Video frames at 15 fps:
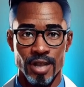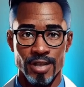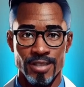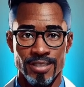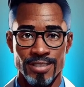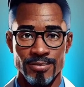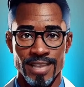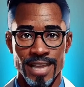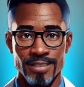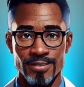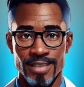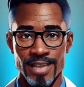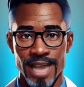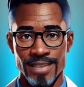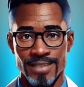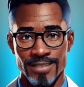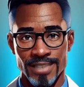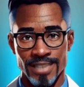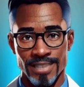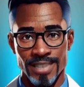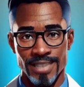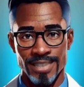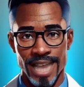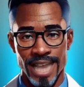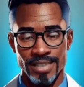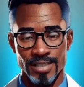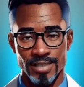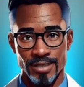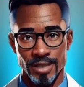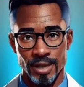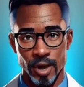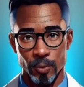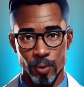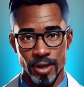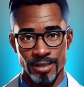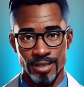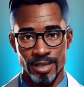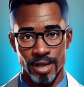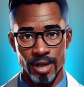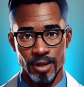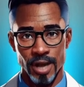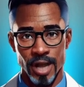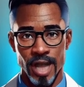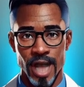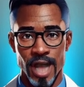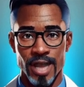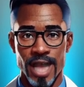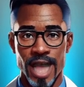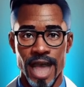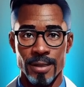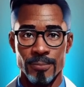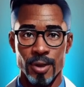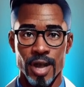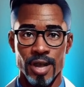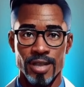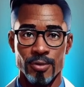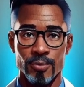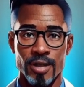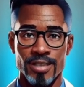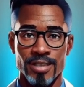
and concurrency safety STD-010 are high